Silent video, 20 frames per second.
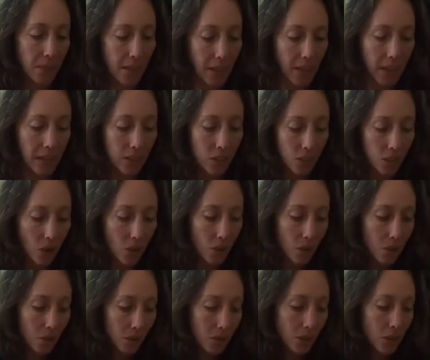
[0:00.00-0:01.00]
And
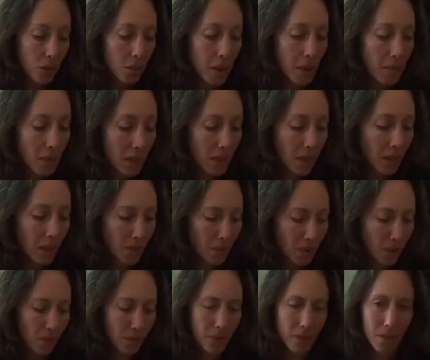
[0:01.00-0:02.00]
so you might be thinking,
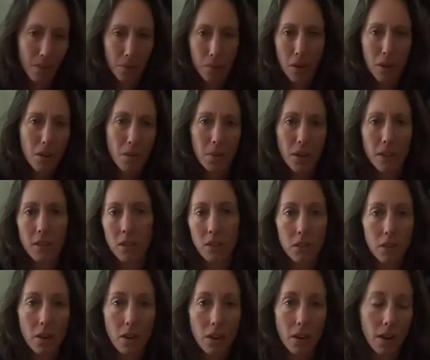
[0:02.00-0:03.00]
well, where do I
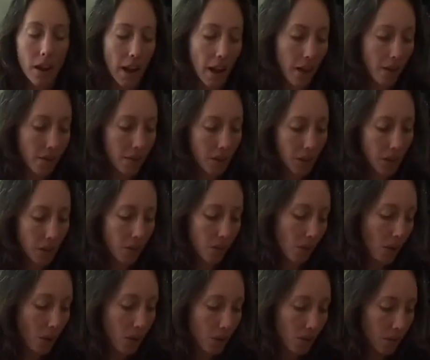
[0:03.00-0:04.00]
start? How do I
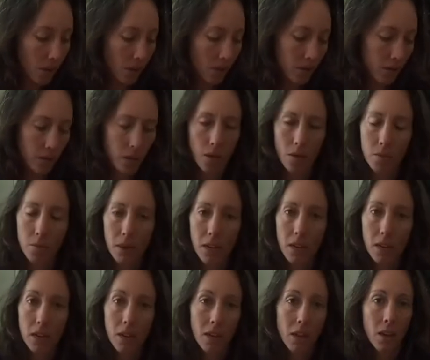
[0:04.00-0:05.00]
grow a
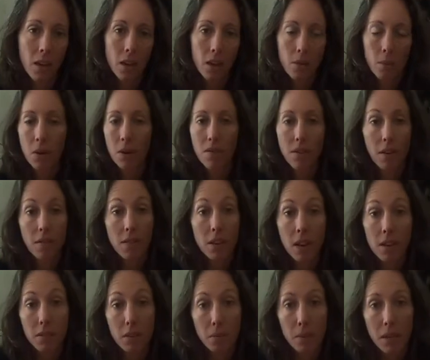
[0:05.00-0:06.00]
SCOBY? What if I've
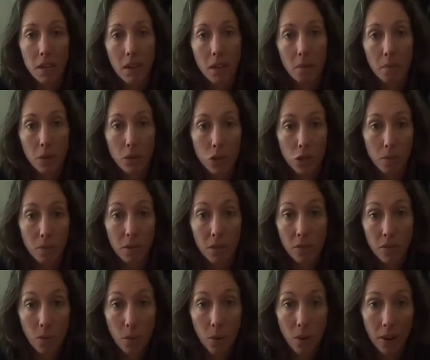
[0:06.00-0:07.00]
never made kombucha
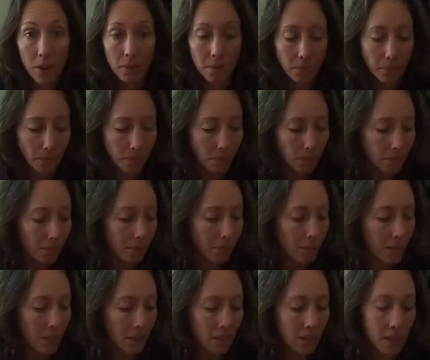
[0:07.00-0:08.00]
before?
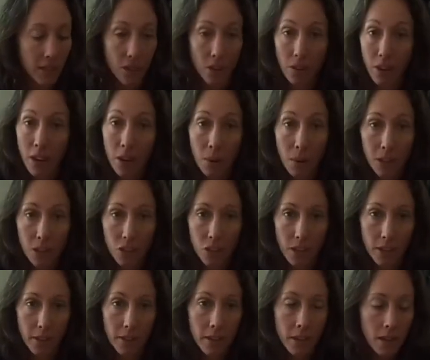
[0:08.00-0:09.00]
And that's a great
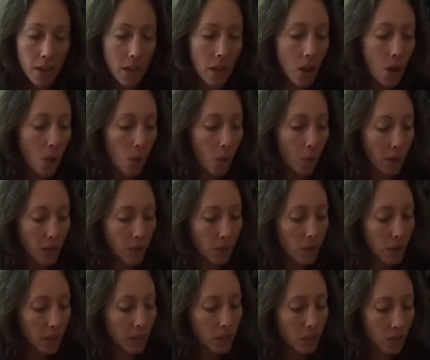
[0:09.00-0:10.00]
question. What
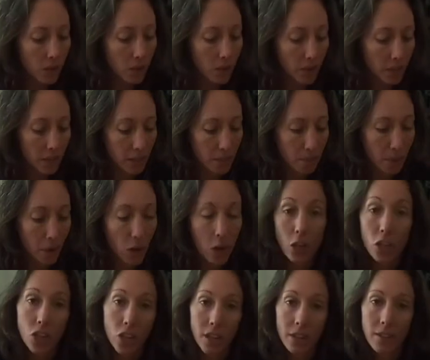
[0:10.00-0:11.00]
you can do is
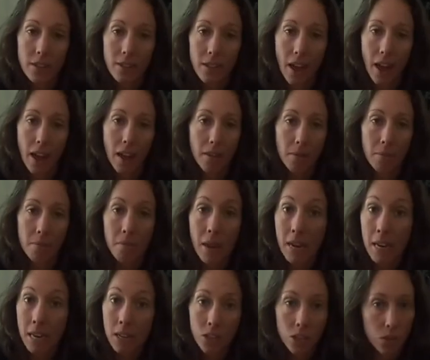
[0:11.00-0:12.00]
purchase at
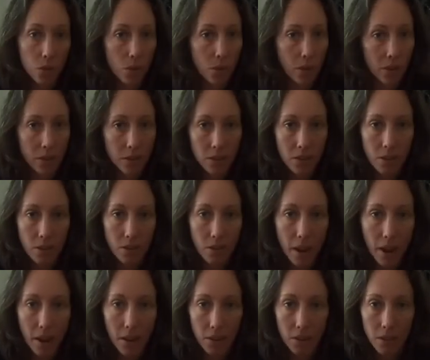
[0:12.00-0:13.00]
many stores
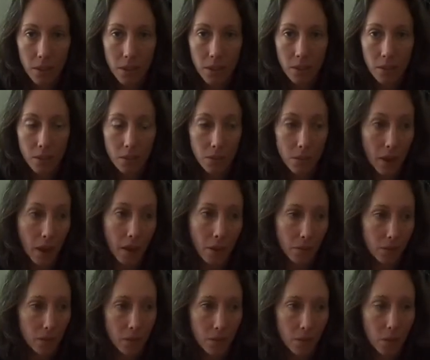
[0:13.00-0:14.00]
throughout
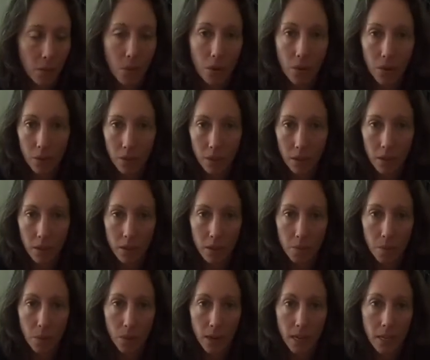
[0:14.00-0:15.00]
the world at
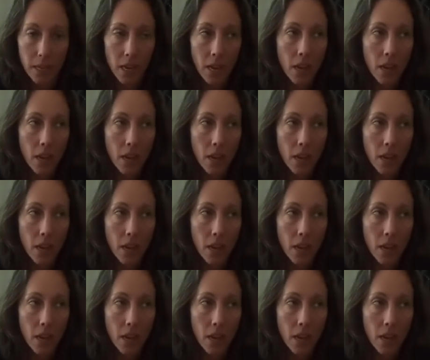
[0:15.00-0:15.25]
this point.